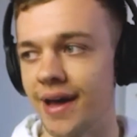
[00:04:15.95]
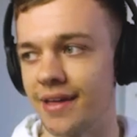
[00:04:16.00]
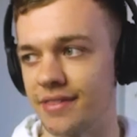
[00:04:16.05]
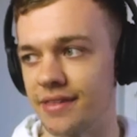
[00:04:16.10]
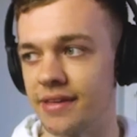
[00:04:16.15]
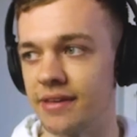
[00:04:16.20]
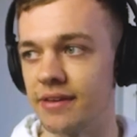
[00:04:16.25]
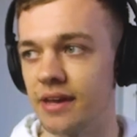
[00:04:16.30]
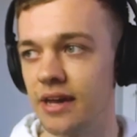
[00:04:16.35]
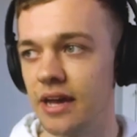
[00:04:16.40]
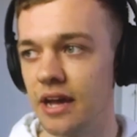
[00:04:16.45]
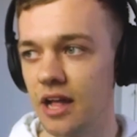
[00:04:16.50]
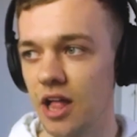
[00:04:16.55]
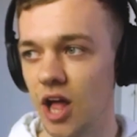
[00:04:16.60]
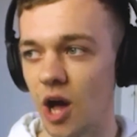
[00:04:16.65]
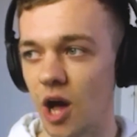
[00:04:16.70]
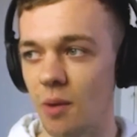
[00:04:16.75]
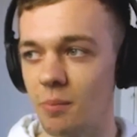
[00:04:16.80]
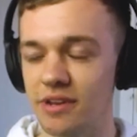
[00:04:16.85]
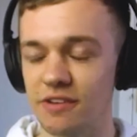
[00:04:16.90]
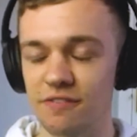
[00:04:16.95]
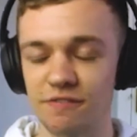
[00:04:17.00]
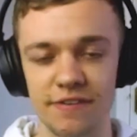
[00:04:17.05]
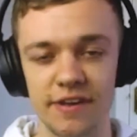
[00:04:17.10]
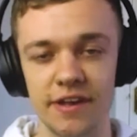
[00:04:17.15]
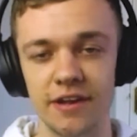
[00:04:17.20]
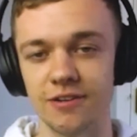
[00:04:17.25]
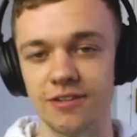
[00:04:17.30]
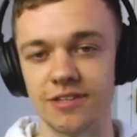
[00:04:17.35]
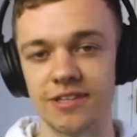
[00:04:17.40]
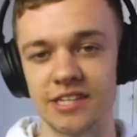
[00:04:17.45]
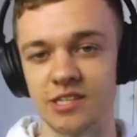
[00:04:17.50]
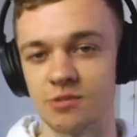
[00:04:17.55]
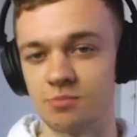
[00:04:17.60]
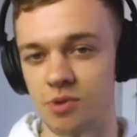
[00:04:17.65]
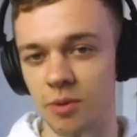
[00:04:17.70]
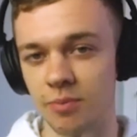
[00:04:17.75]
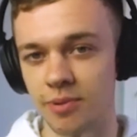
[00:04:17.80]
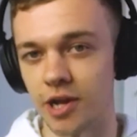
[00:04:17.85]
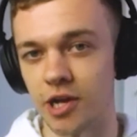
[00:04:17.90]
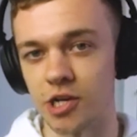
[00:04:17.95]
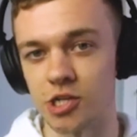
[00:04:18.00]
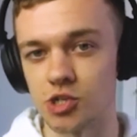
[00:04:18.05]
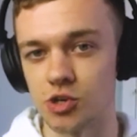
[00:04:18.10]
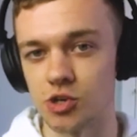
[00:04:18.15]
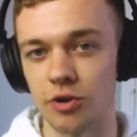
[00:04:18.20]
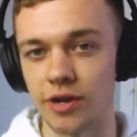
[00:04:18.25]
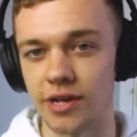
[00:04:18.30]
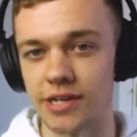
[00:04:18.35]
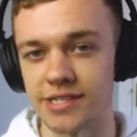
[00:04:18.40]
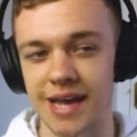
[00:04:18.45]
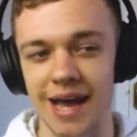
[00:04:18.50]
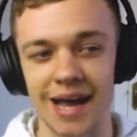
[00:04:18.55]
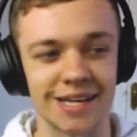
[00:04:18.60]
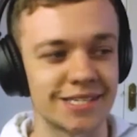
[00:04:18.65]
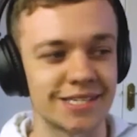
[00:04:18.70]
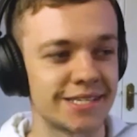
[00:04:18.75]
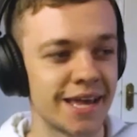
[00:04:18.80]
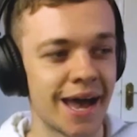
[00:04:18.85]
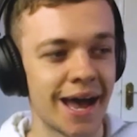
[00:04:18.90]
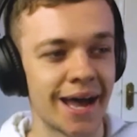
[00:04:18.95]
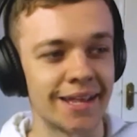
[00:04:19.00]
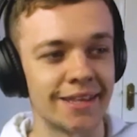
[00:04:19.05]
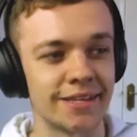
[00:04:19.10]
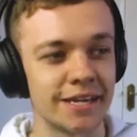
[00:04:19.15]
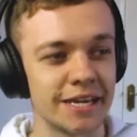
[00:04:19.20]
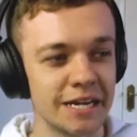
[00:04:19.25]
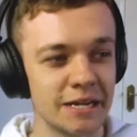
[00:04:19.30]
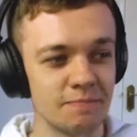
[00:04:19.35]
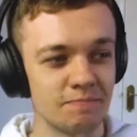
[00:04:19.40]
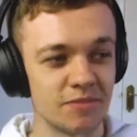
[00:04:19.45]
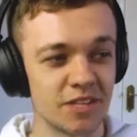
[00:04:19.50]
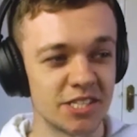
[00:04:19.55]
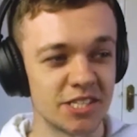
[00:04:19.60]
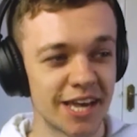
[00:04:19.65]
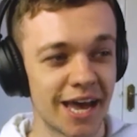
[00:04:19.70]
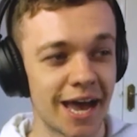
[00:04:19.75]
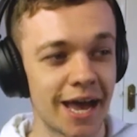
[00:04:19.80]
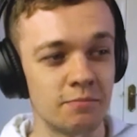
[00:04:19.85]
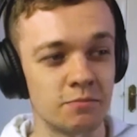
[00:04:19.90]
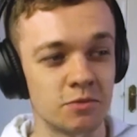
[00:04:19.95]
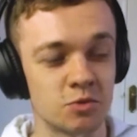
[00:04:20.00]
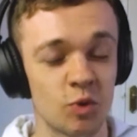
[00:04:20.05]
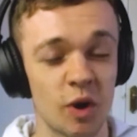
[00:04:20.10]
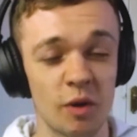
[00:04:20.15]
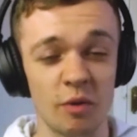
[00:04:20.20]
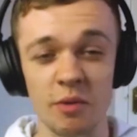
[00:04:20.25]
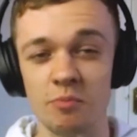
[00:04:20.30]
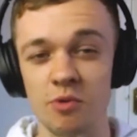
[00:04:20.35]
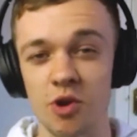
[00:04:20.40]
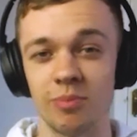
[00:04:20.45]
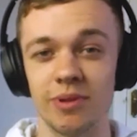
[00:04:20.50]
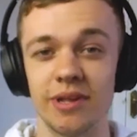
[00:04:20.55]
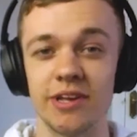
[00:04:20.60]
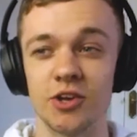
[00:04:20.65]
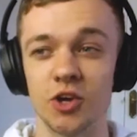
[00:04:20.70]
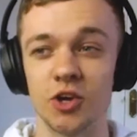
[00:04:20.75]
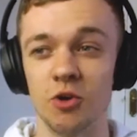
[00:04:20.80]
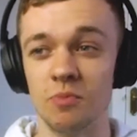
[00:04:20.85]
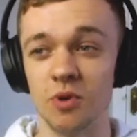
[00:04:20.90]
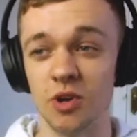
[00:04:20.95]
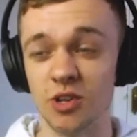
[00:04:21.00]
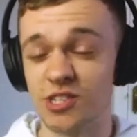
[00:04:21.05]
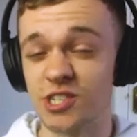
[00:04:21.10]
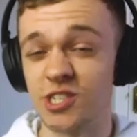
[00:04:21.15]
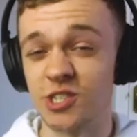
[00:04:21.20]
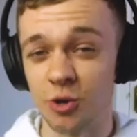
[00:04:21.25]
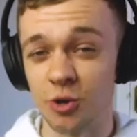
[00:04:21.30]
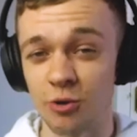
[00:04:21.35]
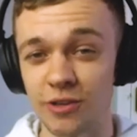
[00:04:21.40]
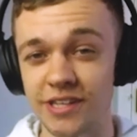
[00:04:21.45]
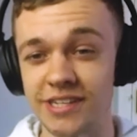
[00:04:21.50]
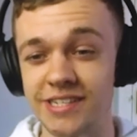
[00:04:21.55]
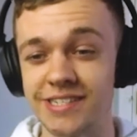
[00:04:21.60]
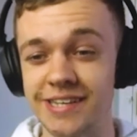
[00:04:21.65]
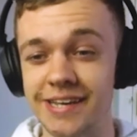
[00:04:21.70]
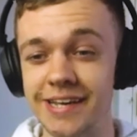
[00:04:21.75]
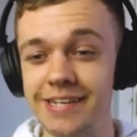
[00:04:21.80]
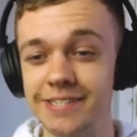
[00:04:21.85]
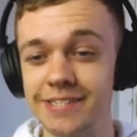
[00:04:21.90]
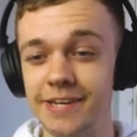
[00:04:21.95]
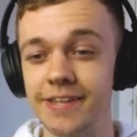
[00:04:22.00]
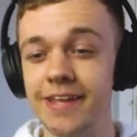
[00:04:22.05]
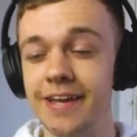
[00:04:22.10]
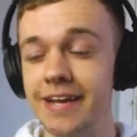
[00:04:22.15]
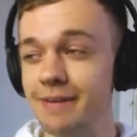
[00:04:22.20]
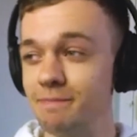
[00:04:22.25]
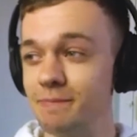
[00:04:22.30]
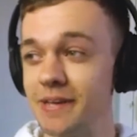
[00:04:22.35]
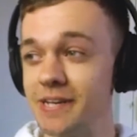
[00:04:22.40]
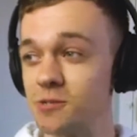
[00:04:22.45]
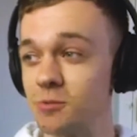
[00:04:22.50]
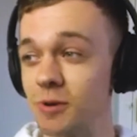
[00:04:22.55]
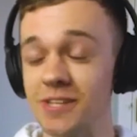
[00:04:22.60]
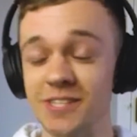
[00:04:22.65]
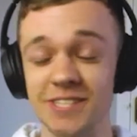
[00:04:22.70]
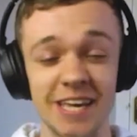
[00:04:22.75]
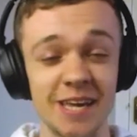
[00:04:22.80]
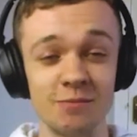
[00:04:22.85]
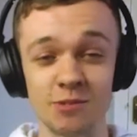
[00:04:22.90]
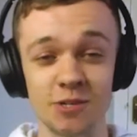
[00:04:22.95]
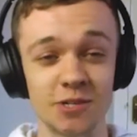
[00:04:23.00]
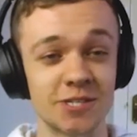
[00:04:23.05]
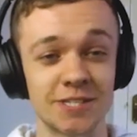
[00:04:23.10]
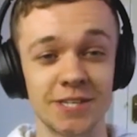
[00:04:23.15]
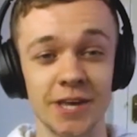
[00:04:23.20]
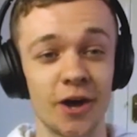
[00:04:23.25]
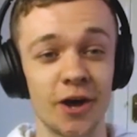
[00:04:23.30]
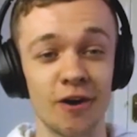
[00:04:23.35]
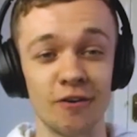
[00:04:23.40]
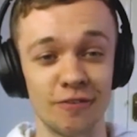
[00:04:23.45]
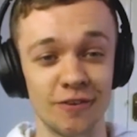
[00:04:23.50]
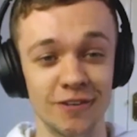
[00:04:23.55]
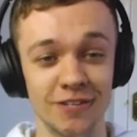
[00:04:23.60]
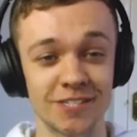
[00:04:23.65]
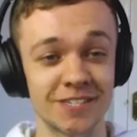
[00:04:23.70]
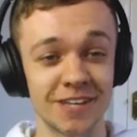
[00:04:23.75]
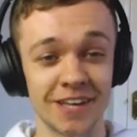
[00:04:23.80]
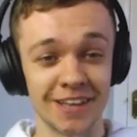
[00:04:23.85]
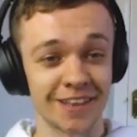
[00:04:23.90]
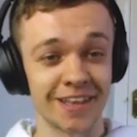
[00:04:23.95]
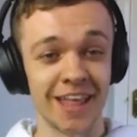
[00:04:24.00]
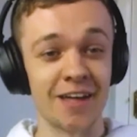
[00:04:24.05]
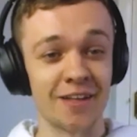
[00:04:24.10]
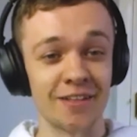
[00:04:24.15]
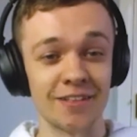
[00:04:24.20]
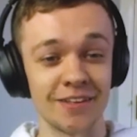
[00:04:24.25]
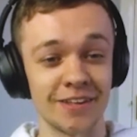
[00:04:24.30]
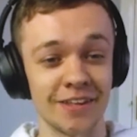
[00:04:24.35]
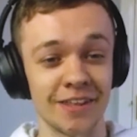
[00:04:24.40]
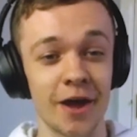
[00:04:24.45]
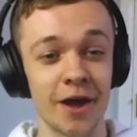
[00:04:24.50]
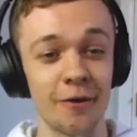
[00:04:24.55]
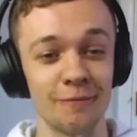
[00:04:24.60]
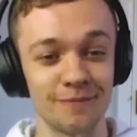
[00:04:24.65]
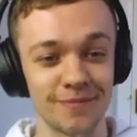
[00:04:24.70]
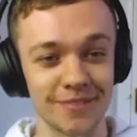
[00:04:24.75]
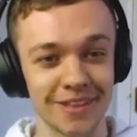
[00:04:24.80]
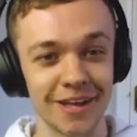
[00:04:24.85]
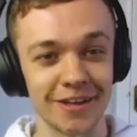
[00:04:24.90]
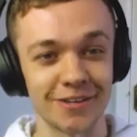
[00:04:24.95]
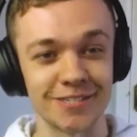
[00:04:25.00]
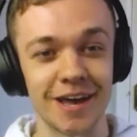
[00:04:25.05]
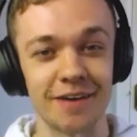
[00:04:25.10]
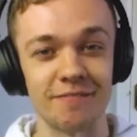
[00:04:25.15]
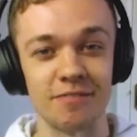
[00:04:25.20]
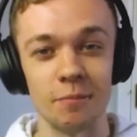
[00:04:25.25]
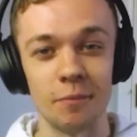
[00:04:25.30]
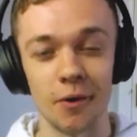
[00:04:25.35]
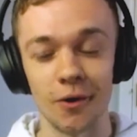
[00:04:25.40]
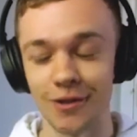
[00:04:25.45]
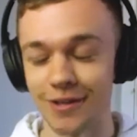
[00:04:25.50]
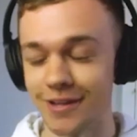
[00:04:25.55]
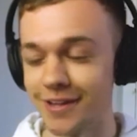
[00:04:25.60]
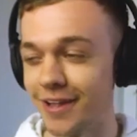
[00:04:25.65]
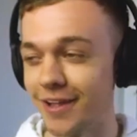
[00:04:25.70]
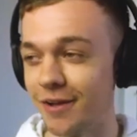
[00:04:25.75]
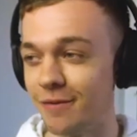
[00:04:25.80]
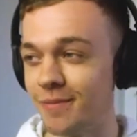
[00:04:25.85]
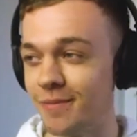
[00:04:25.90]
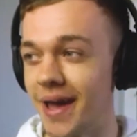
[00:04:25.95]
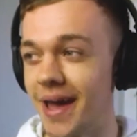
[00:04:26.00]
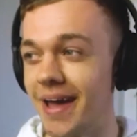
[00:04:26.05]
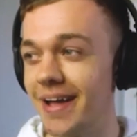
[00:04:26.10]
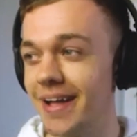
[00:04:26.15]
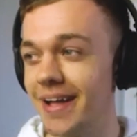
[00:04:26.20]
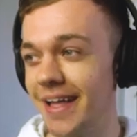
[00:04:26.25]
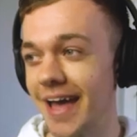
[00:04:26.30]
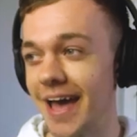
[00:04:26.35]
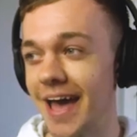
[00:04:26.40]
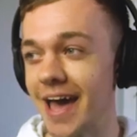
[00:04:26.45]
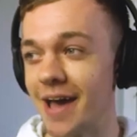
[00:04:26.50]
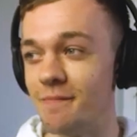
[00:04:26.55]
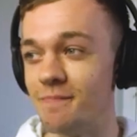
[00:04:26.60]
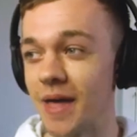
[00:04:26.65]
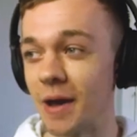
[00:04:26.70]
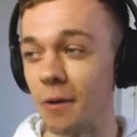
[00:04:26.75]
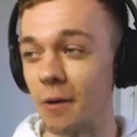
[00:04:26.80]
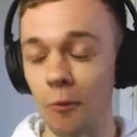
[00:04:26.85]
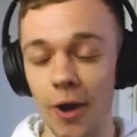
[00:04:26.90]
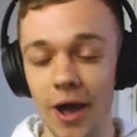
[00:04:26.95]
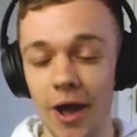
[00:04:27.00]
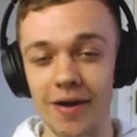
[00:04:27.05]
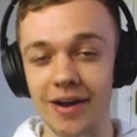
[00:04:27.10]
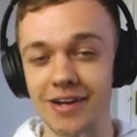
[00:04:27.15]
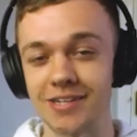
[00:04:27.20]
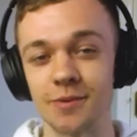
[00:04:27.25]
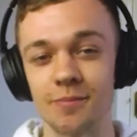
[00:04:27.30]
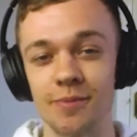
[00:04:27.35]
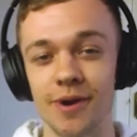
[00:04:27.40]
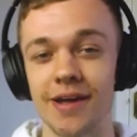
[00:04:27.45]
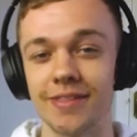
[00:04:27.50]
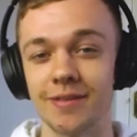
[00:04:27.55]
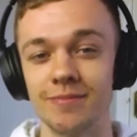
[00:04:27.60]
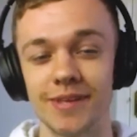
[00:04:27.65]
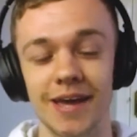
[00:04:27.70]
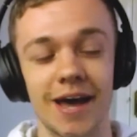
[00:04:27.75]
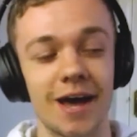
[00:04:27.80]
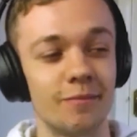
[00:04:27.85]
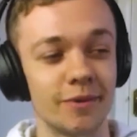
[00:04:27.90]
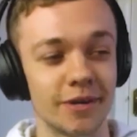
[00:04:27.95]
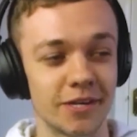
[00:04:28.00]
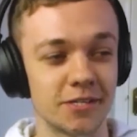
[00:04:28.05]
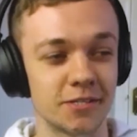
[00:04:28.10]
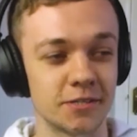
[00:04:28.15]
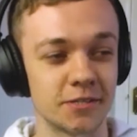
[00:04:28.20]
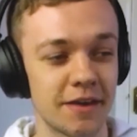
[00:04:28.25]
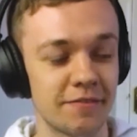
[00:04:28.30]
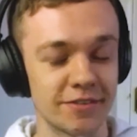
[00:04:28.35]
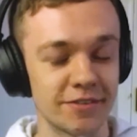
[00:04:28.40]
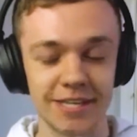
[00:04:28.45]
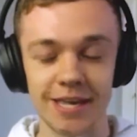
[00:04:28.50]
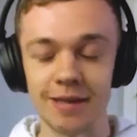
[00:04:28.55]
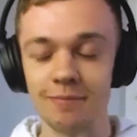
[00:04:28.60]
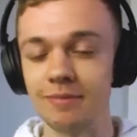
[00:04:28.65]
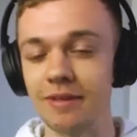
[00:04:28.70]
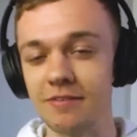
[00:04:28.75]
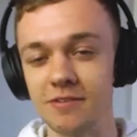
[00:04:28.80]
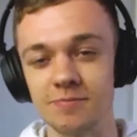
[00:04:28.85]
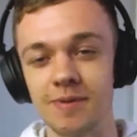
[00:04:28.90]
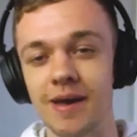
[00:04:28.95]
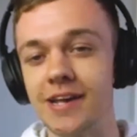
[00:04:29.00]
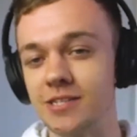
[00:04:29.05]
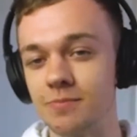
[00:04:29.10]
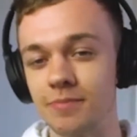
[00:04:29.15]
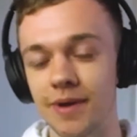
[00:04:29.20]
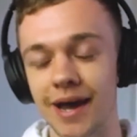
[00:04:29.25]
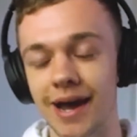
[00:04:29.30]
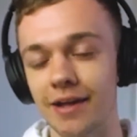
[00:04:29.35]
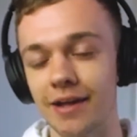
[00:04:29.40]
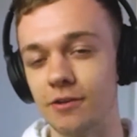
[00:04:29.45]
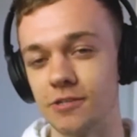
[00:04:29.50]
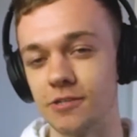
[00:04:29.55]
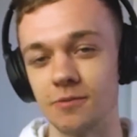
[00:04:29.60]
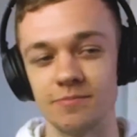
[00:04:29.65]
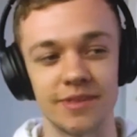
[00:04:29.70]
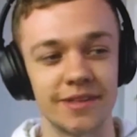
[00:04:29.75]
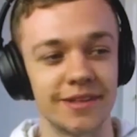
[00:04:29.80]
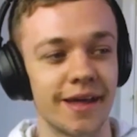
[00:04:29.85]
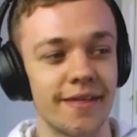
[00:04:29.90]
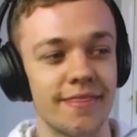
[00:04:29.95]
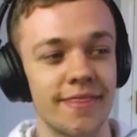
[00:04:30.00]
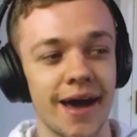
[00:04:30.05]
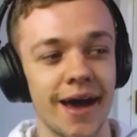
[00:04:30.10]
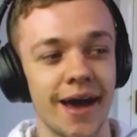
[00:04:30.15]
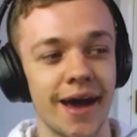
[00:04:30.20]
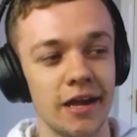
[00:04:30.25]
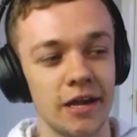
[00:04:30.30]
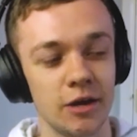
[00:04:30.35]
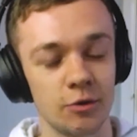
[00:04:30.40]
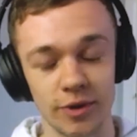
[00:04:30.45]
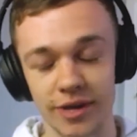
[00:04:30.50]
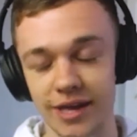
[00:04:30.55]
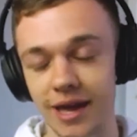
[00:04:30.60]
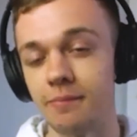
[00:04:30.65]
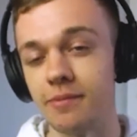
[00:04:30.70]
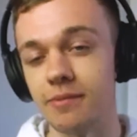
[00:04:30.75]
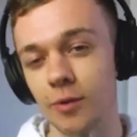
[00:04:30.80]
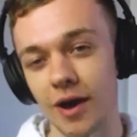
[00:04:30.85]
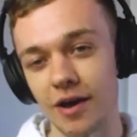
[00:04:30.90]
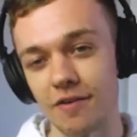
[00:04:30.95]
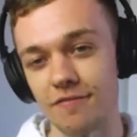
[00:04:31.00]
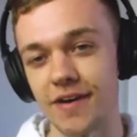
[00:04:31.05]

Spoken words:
I think our midfield is probably our strongest asset, and the times where we probably come unstuck this season is when teams just sit off us and let us have the ball a little bit, and we're asked to break them down, because if a team leaves spacing behind or something like that, we can be quite